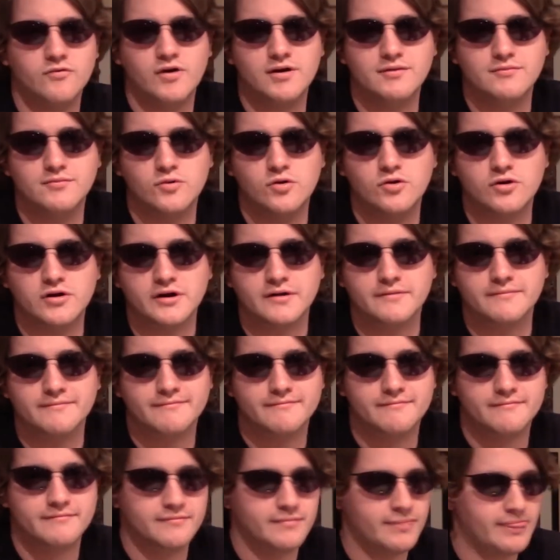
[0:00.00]
one more.
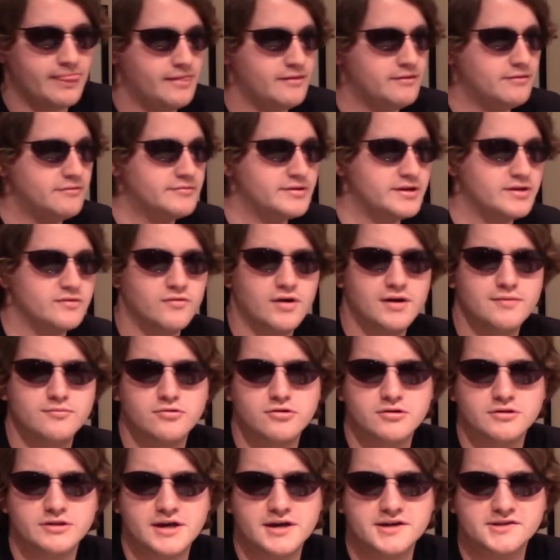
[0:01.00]
We need one
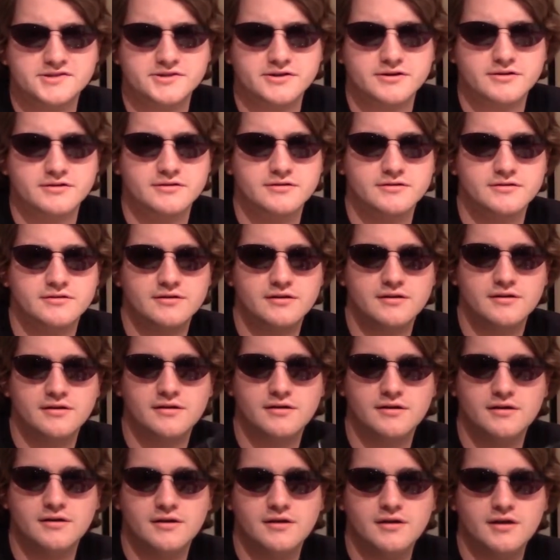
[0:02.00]
more laser.
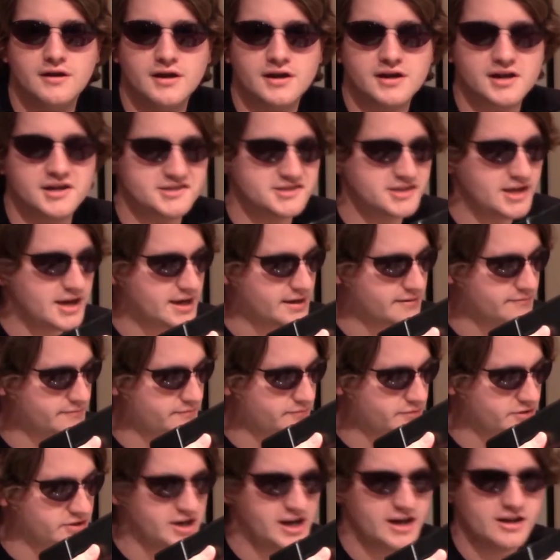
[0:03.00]
Because,
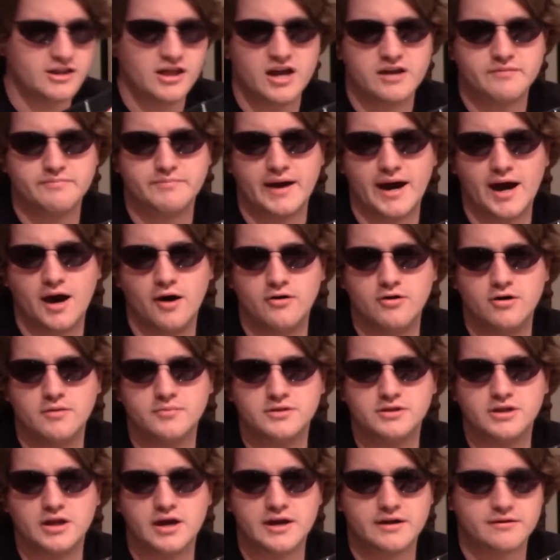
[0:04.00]
like, you need a lot of power,
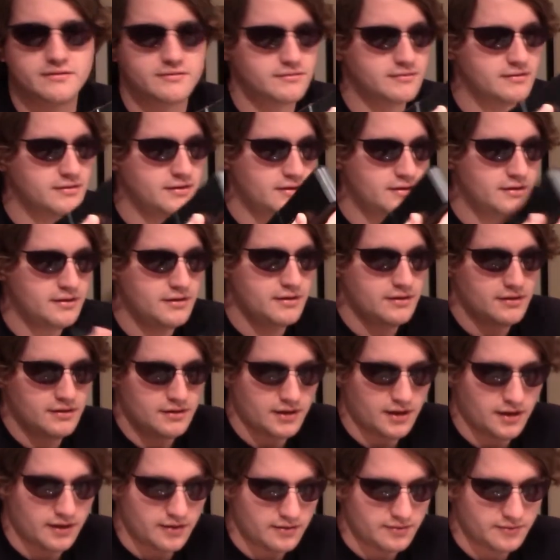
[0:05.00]
but, like,
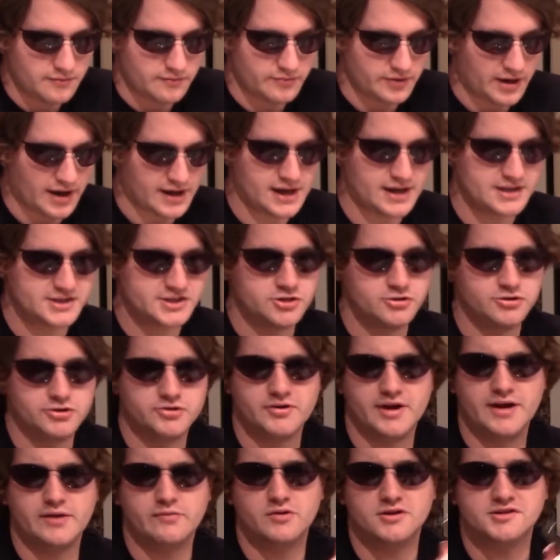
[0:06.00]
I got two
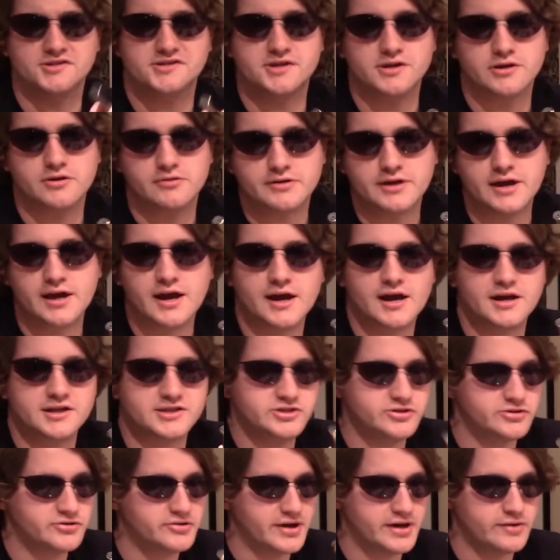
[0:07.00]
green ones here, okay? I
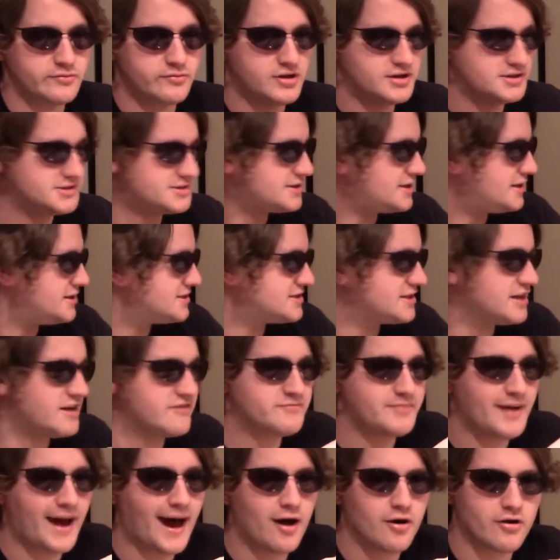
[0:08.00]
got two green ones. It's
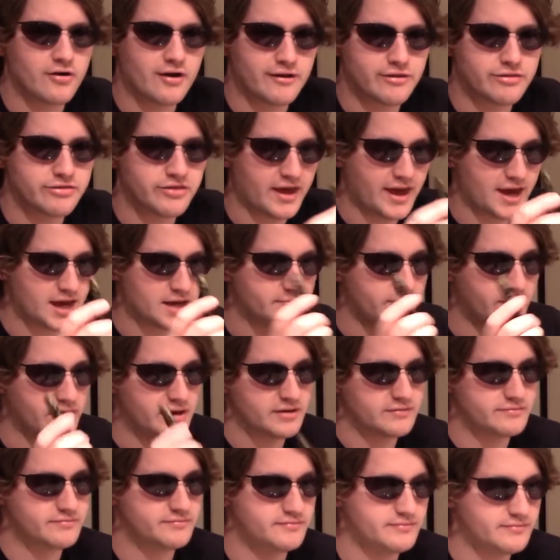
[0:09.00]
enough power, I think,
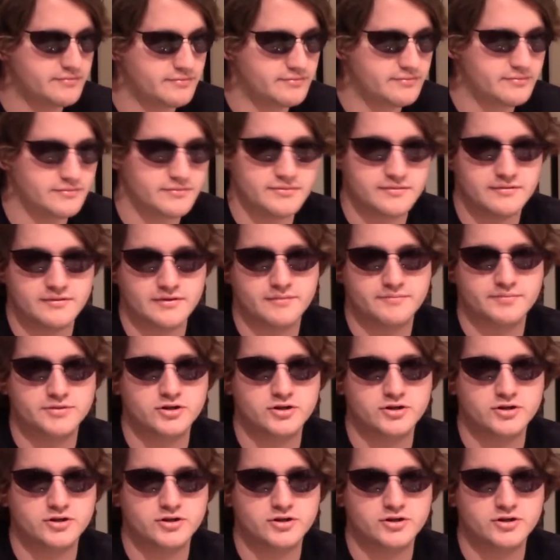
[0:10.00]
but a